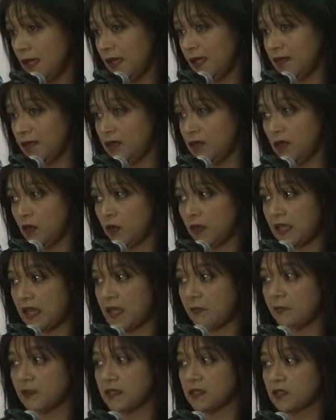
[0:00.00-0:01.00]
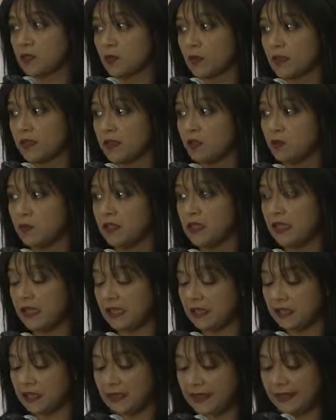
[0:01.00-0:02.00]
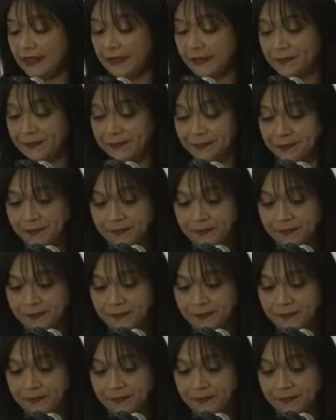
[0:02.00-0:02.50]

And you know what happens with human error, eh?